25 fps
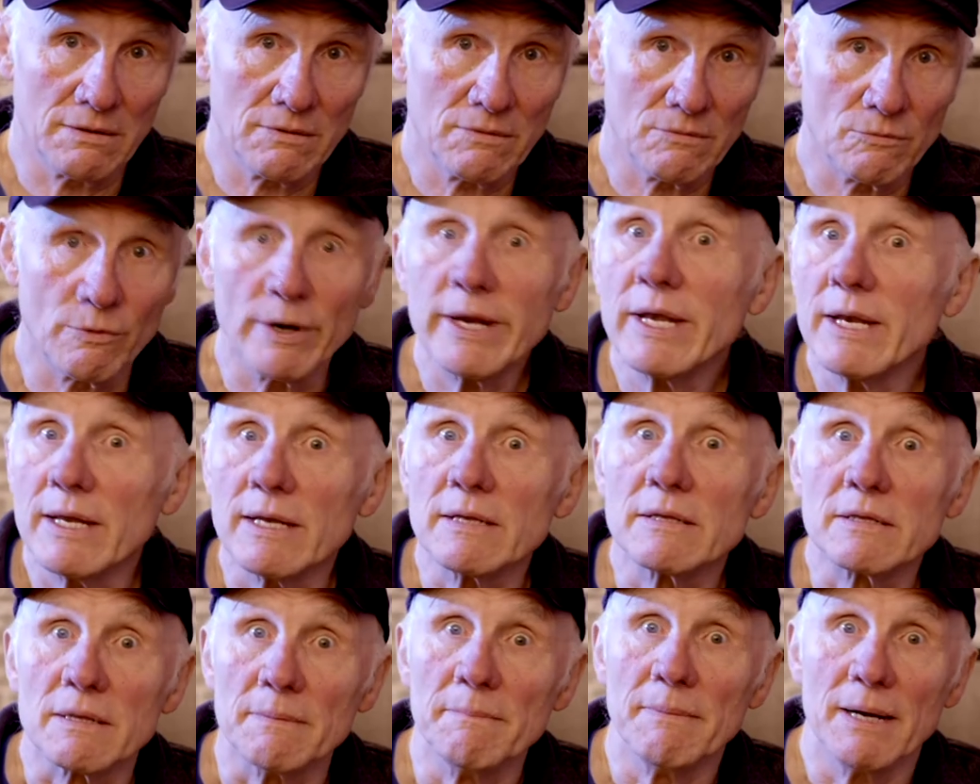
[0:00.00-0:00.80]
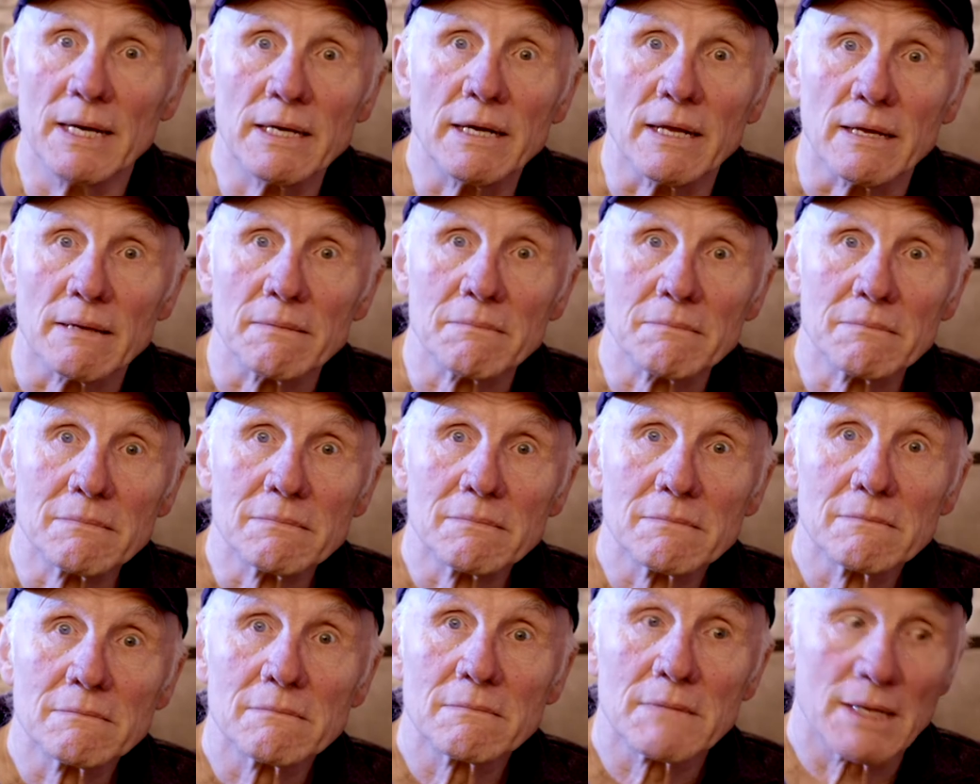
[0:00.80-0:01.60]
we need the money
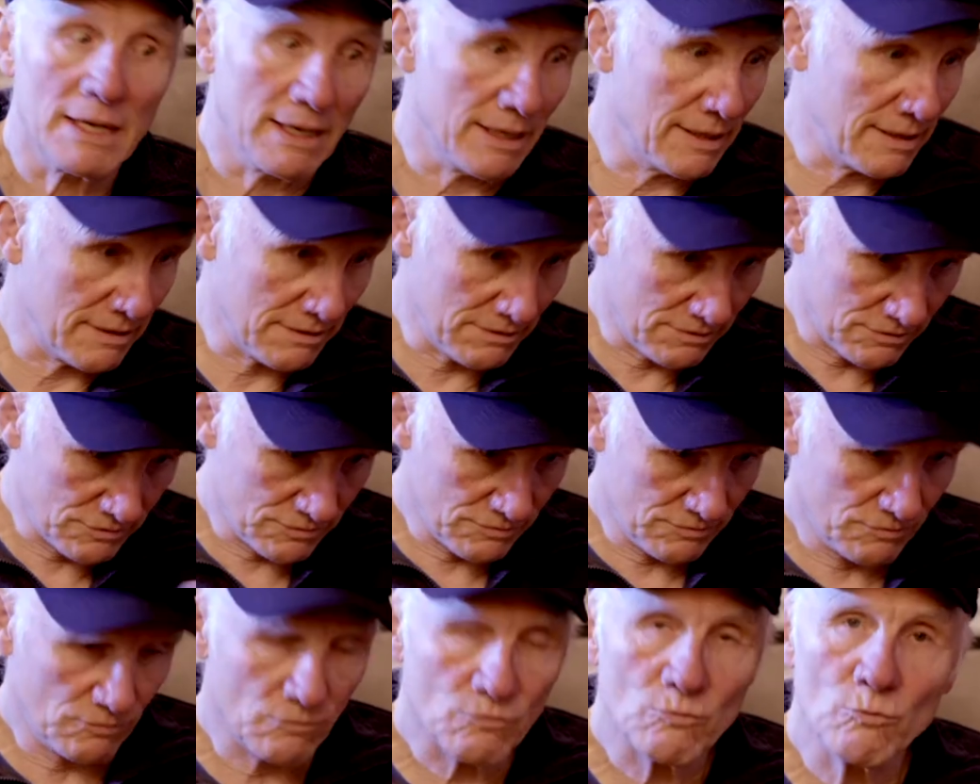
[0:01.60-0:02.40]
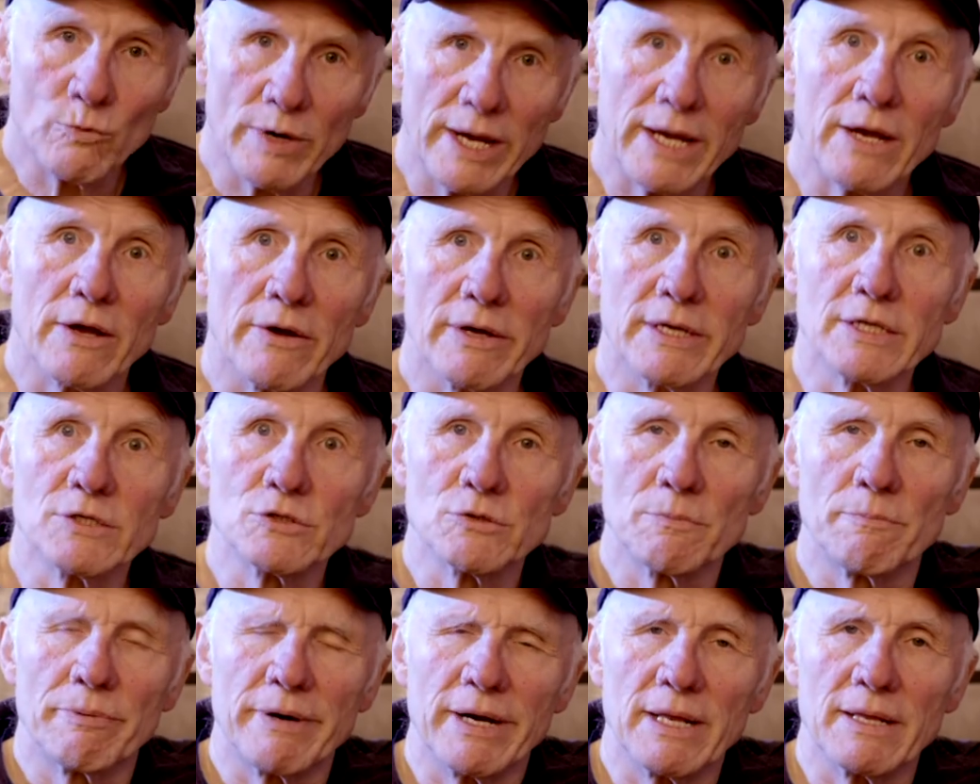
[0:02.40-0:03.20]
and we're going
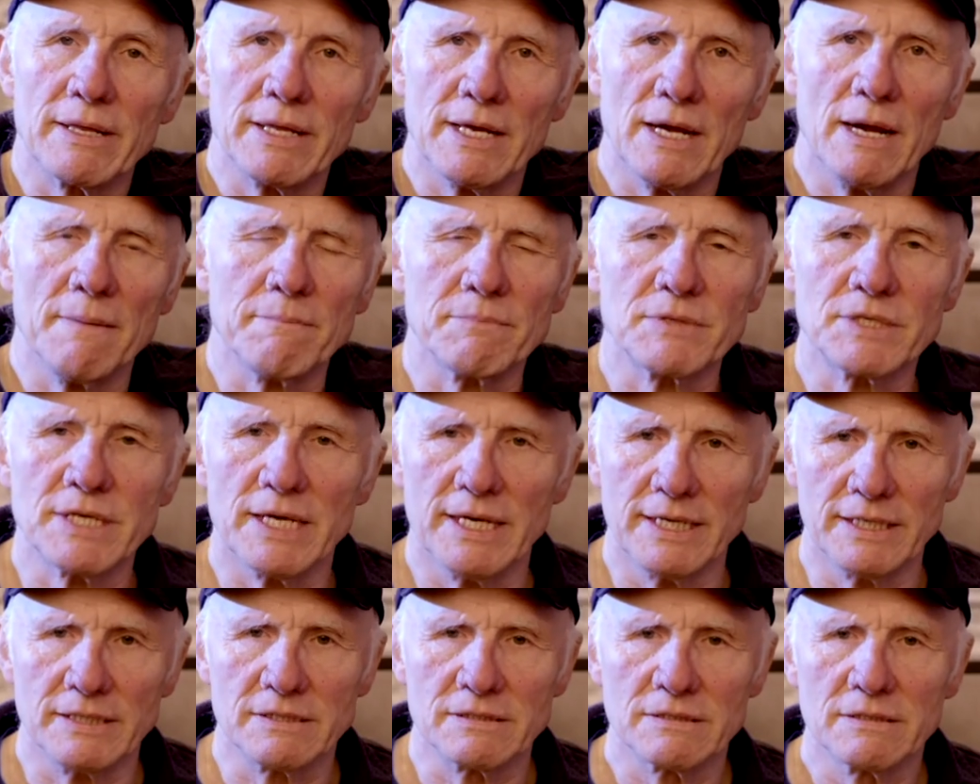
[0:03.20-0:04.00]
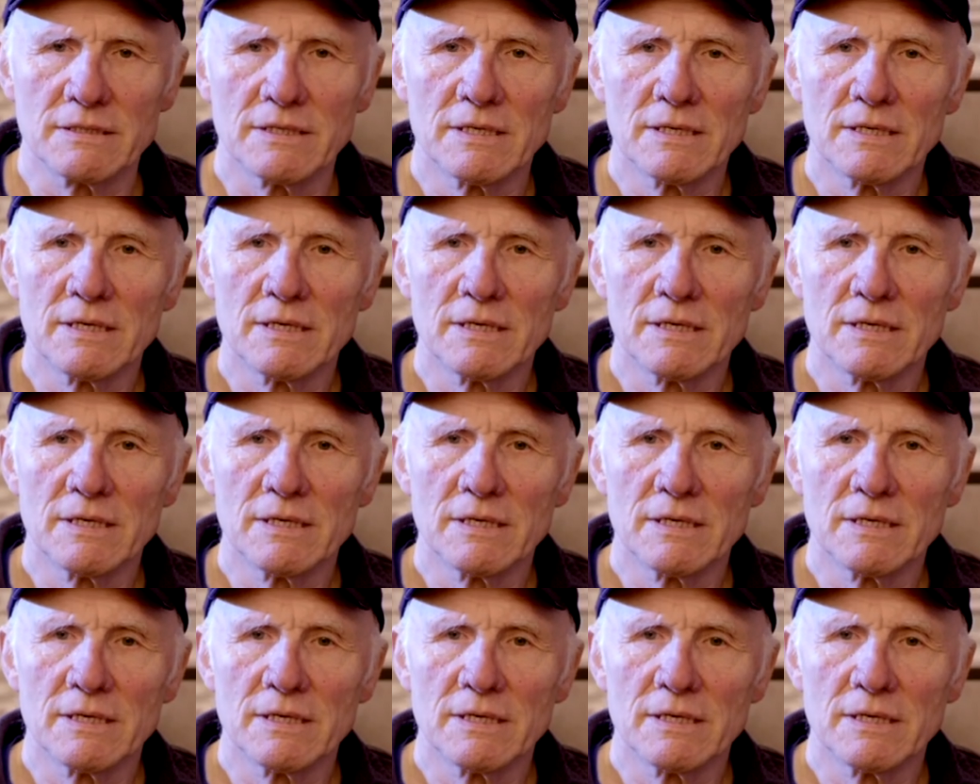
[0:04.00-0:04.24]
to bring the update.